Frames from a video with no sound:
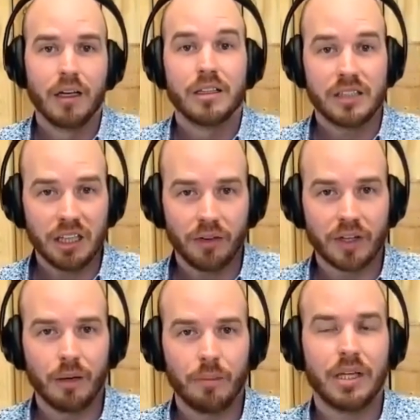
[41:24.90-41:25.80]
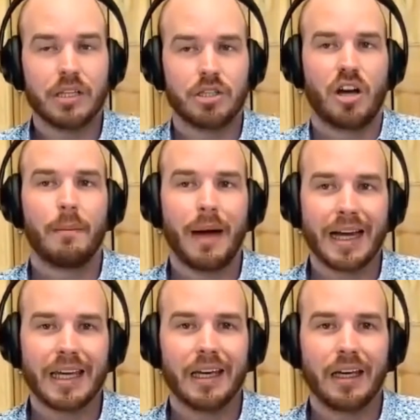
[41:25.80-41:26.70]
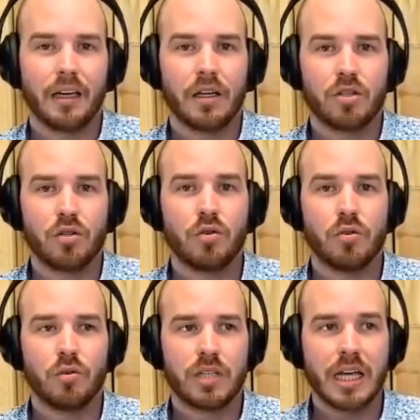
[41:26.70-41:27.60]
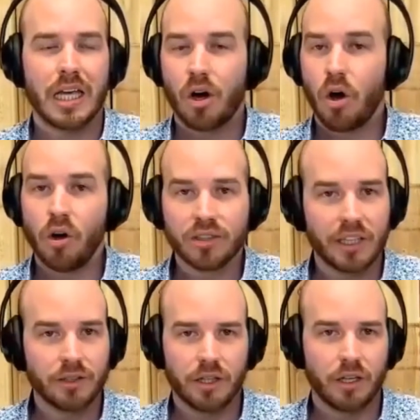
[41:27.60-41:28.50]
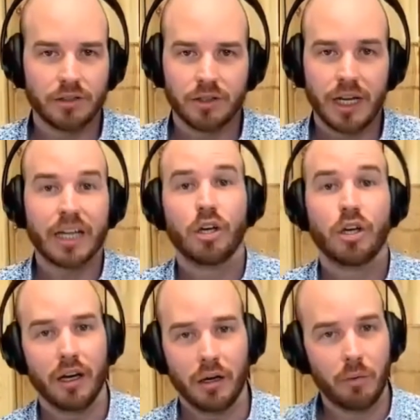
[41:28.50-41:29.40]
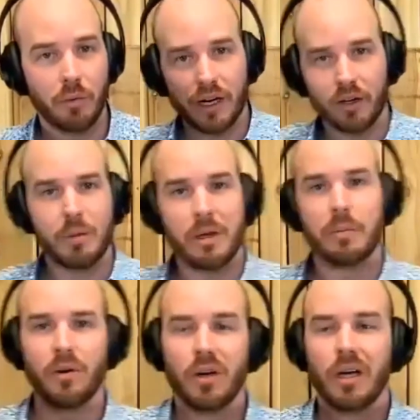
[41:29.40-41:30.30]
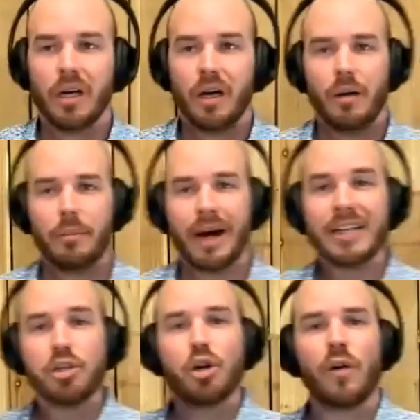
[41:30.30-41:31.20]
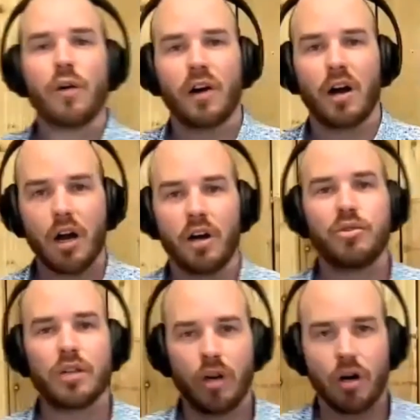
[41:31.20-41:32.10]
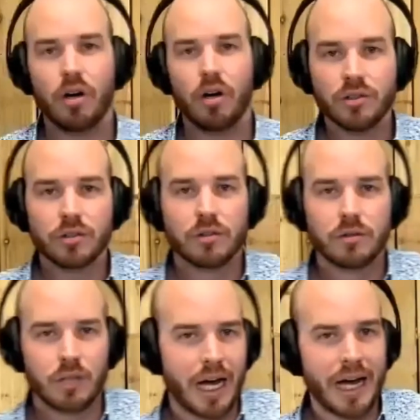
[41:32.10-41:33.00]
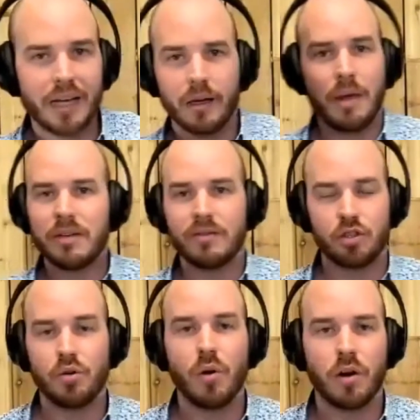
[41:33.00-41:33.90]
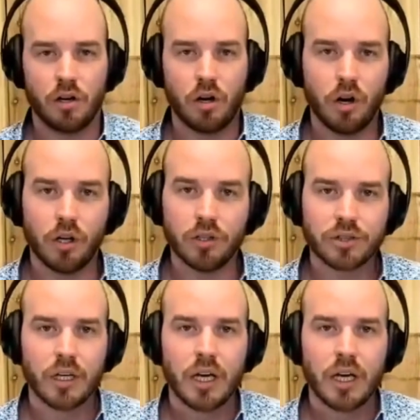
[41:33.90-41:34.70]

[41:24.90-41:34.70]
CEO of the company, jumped back in to taking all sales calls that I could, and we had other people. But I took over 100 calls. I had maybe even 200 calls.